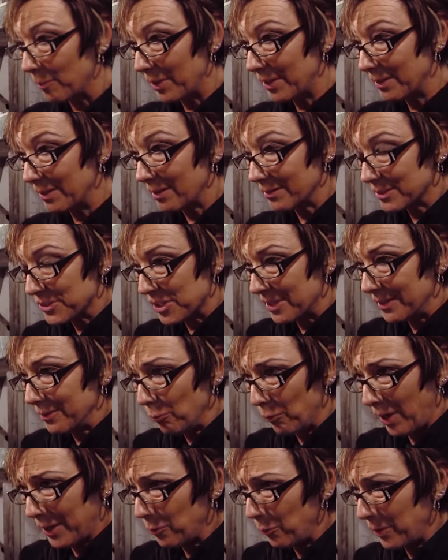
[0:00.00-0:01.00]
I mean, shit,
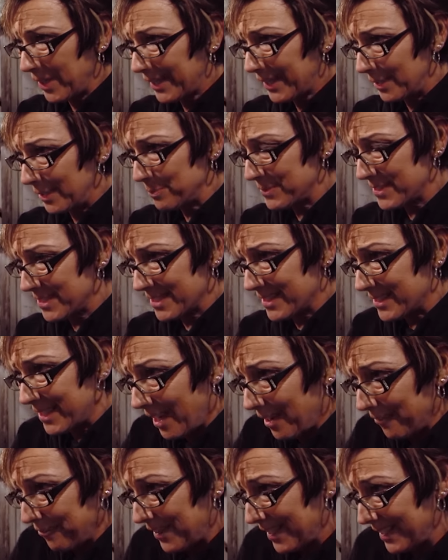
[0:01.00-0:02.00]
why do we keep
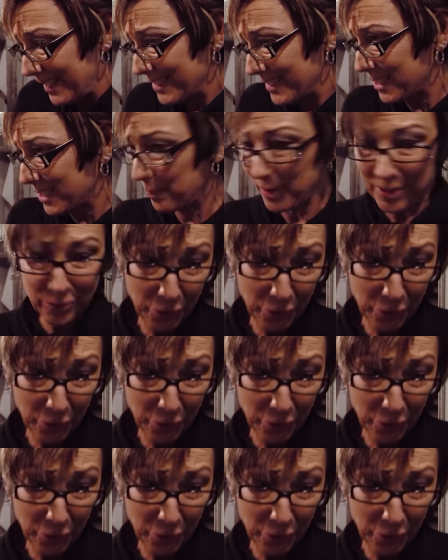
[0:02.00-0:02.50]
stuff that needs to be